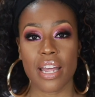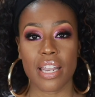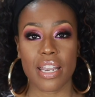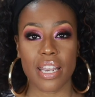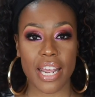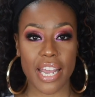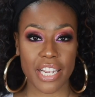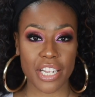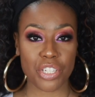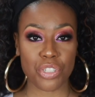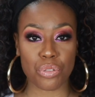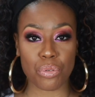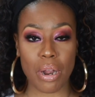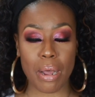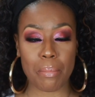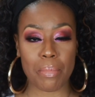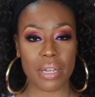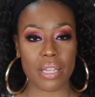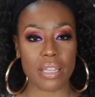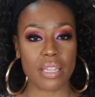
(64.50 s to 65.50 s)
Naked
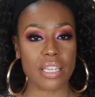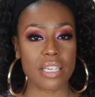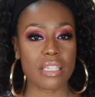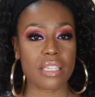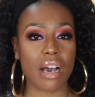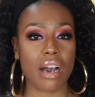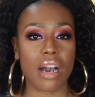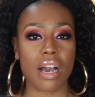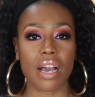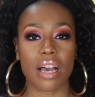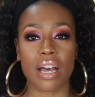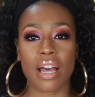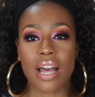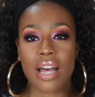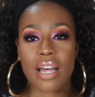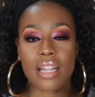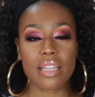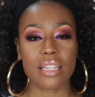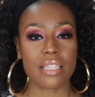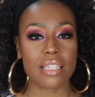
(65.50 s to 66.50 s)
Drama. These are
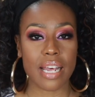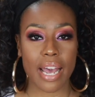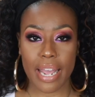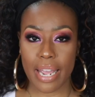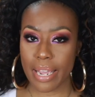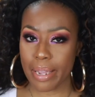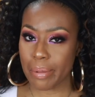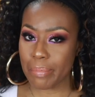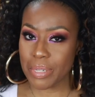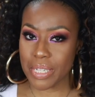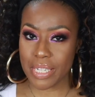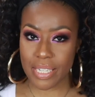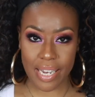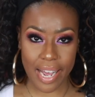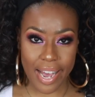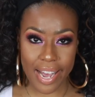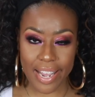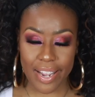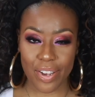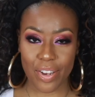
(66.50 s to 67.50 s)
the same
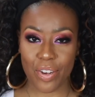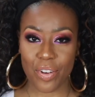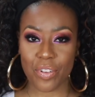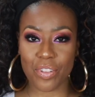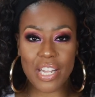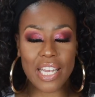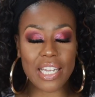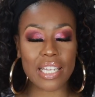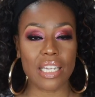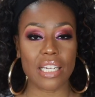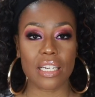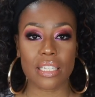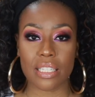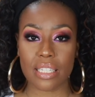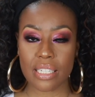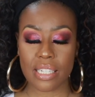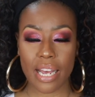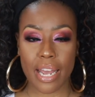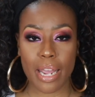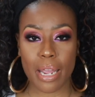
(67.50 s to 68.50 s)
style, they look the
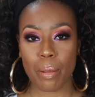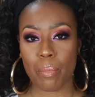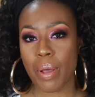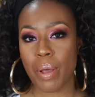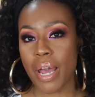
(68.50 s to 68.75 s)
same,